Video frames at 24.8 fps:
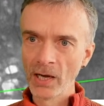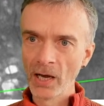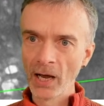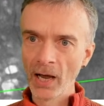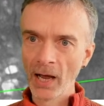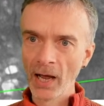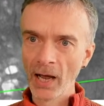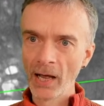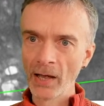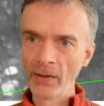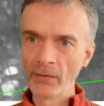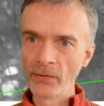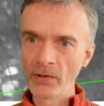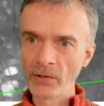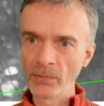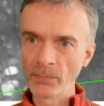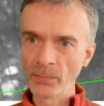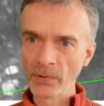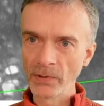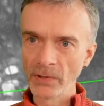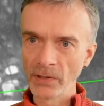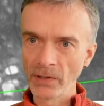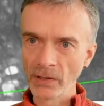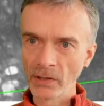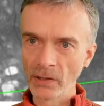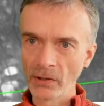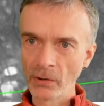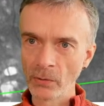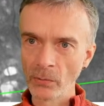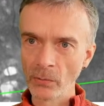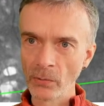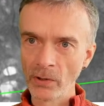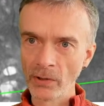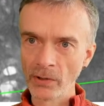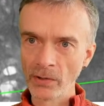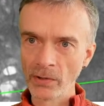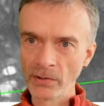And this particular
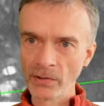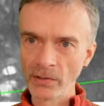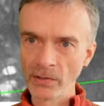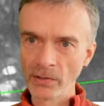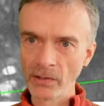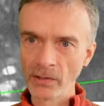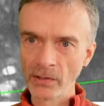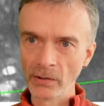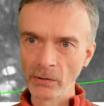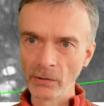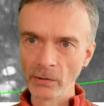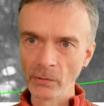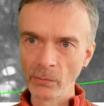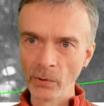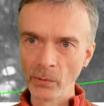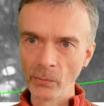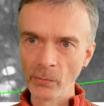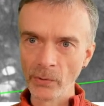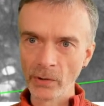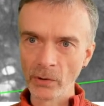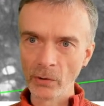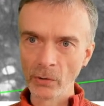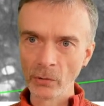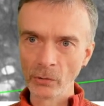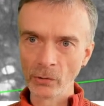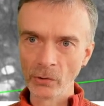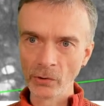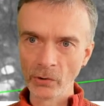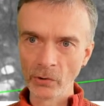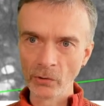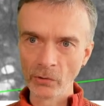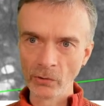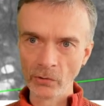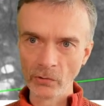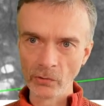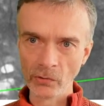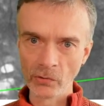one is a little what we call
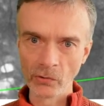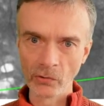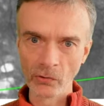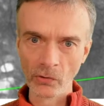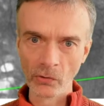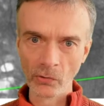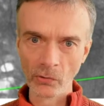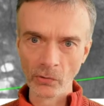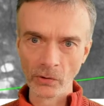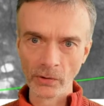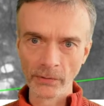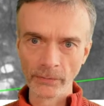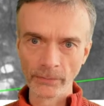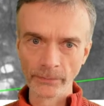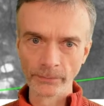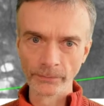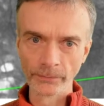lacunar stroke.